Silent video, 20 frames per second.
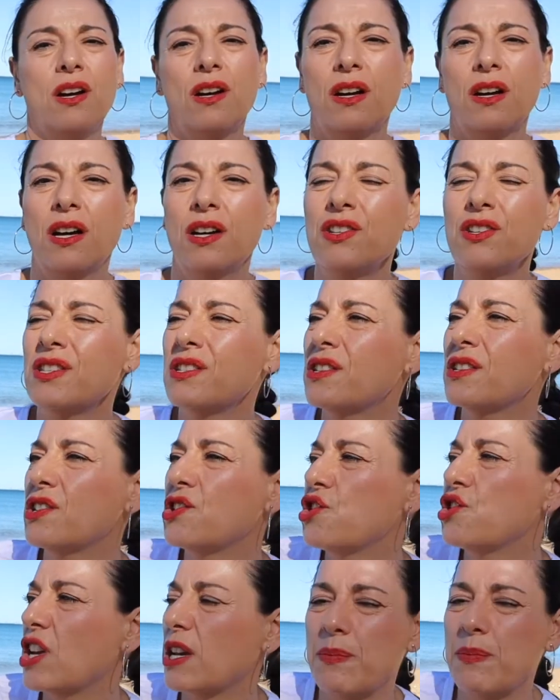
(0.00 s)
I just got to
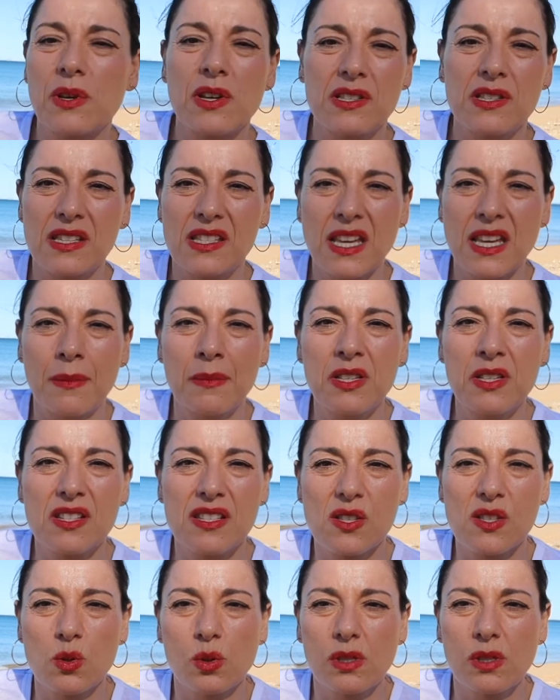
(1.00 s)
check because it's coming to
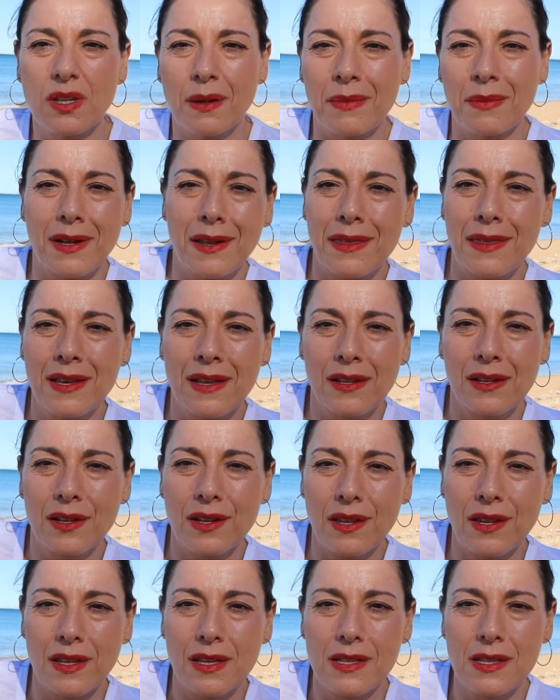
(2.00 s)
school time and I think a lot
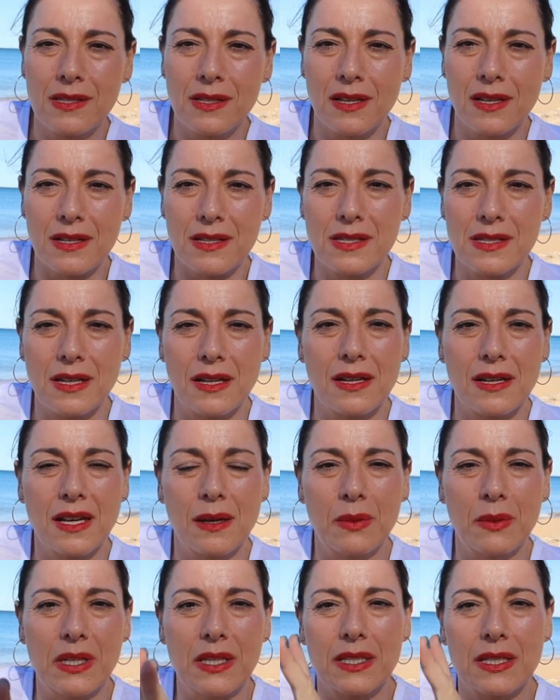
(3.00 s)
of the kids are going to start
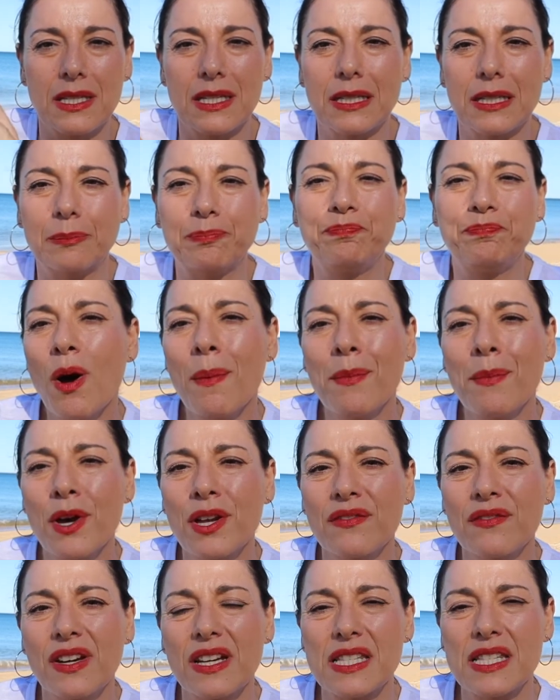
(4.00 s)
coming out today. What
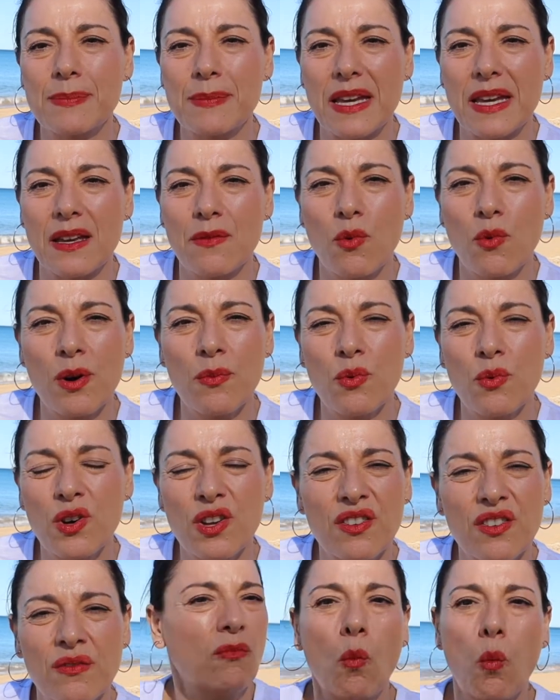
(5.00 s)
motivates me? What
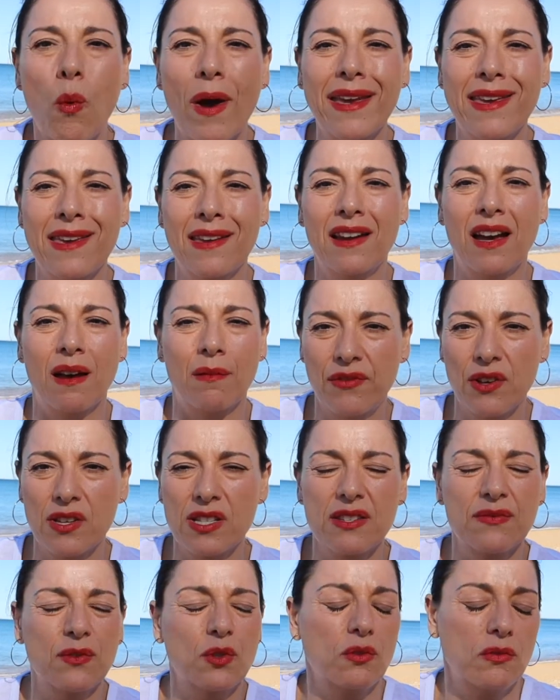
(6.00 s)
waking up,
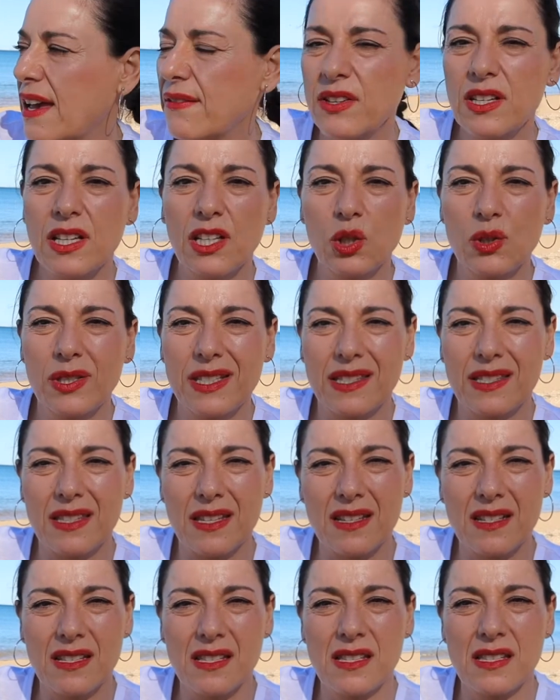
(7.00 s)
first of all, having a look at
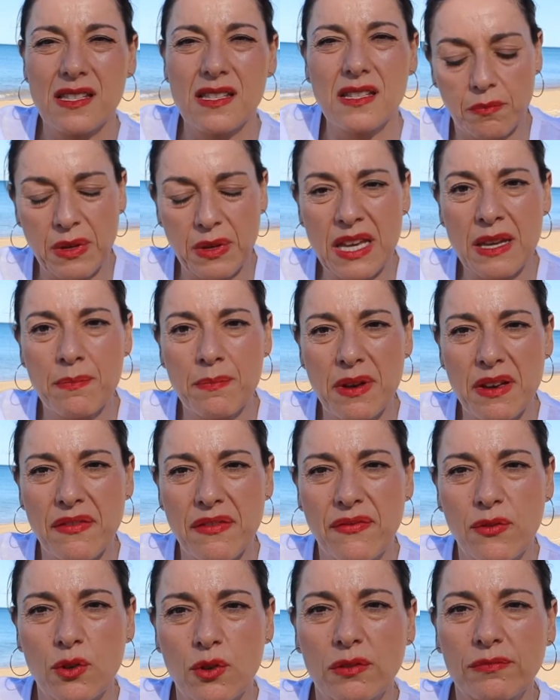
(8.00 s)
this, being
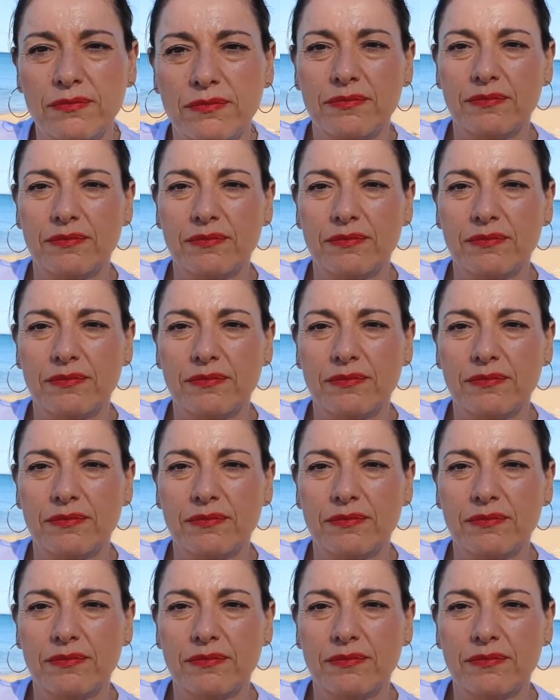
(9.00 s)
barefoot,